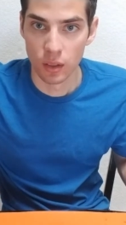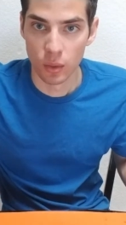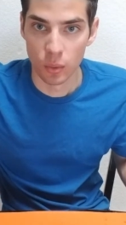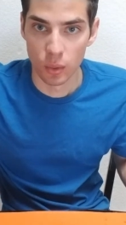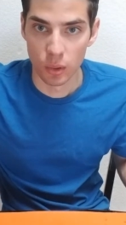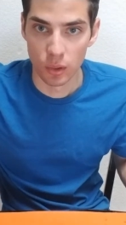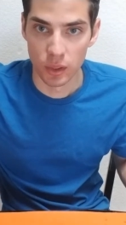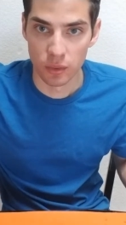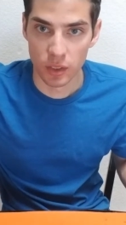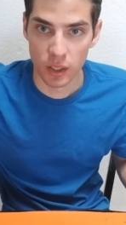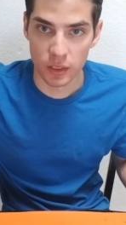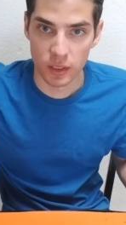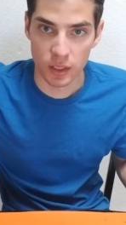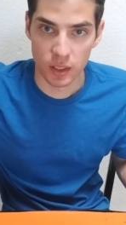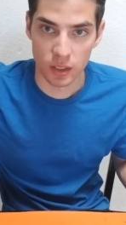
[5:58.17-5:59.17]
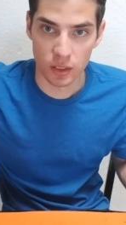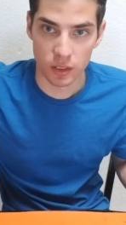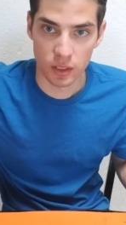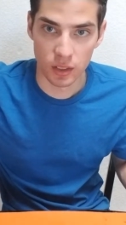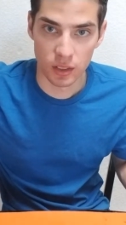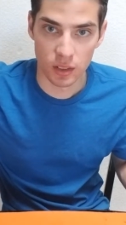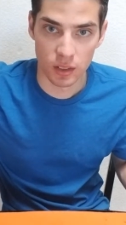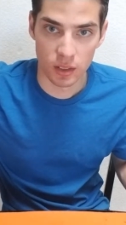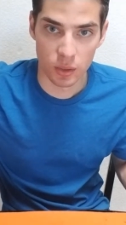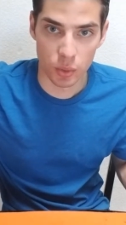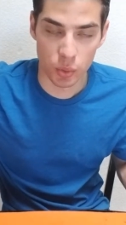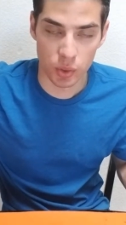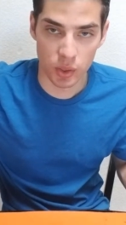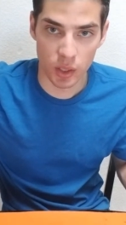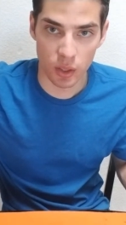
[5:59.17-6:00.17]
we'll leave that there, and then we'll
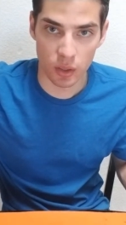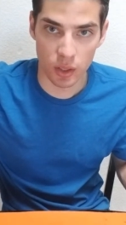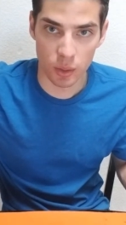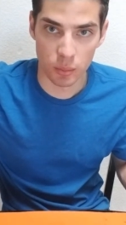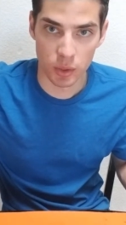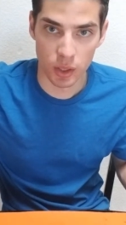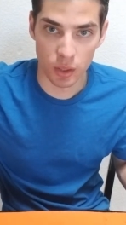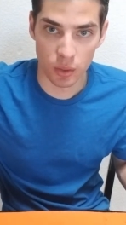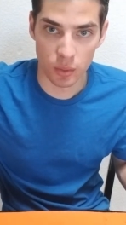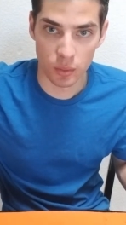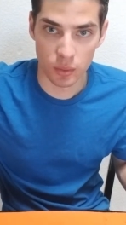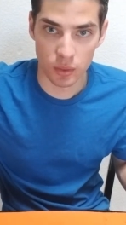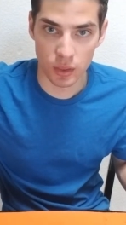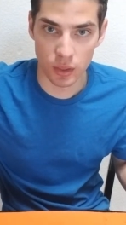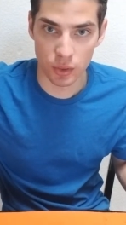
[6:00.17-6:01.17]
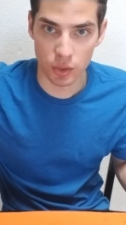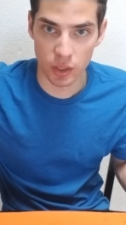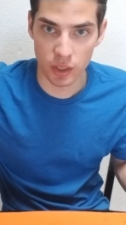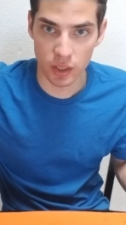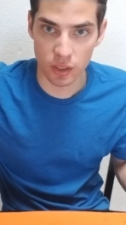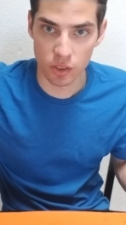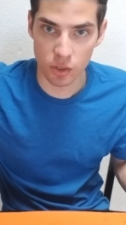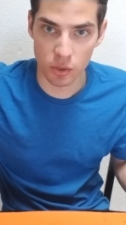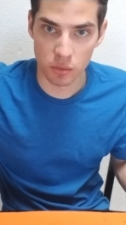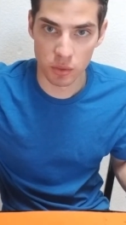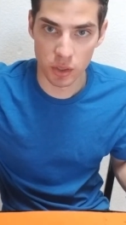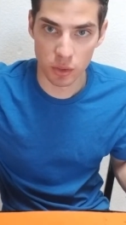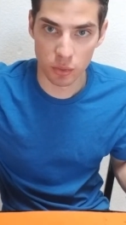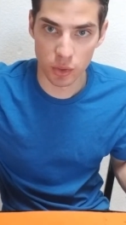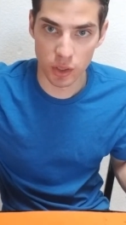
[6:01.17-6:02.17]
see how it comes out. I'll try to get a shooting
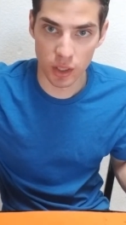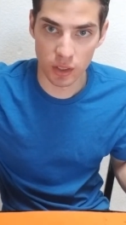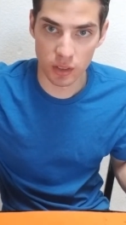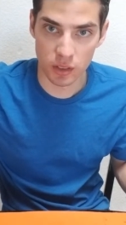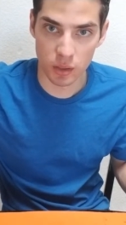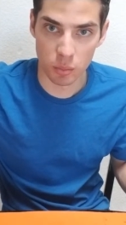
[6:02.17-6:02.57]
video for you guys at some